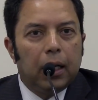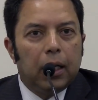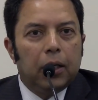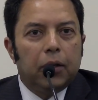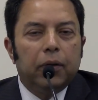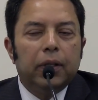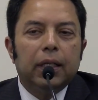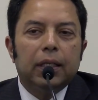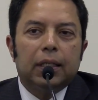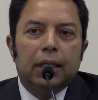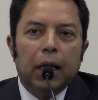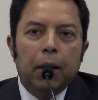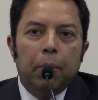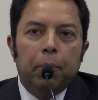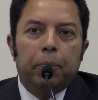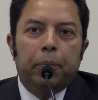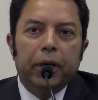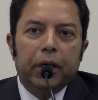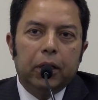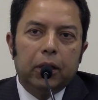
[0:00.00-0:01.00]
during the
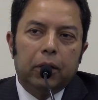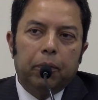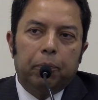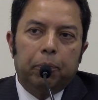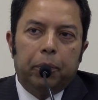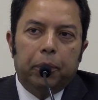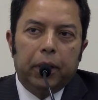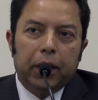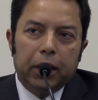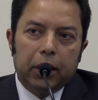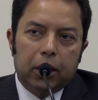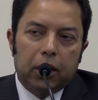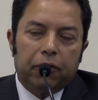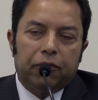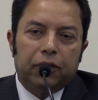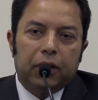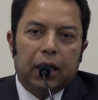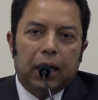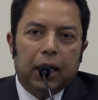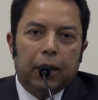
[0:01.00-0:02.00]
same period
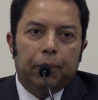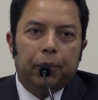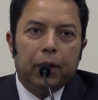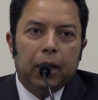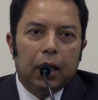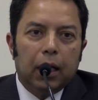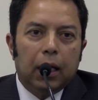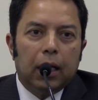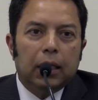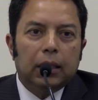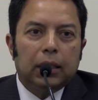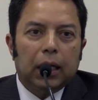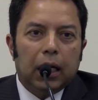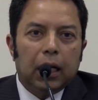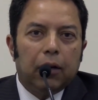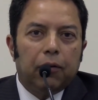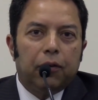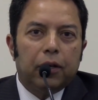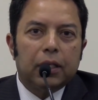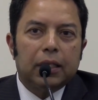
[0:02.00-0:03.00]
of time,
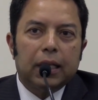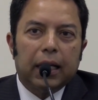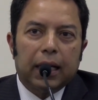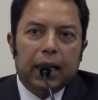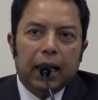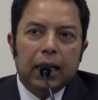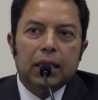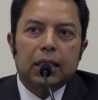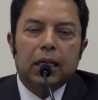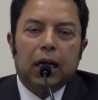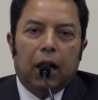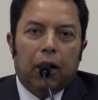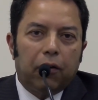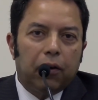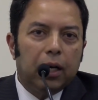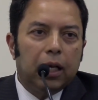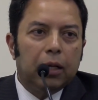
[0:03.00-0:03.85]
China was against our